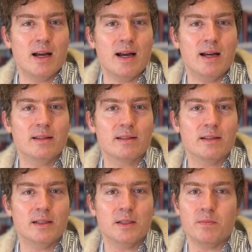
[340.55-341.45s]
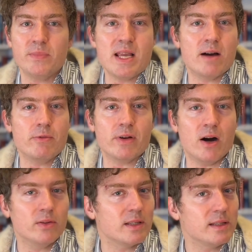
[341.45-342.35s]
and
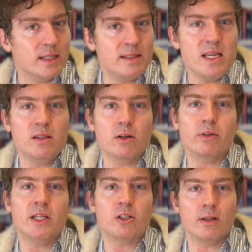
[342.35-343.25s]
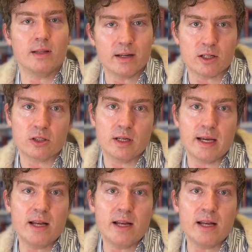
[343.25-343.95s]
without the need of additional luggage.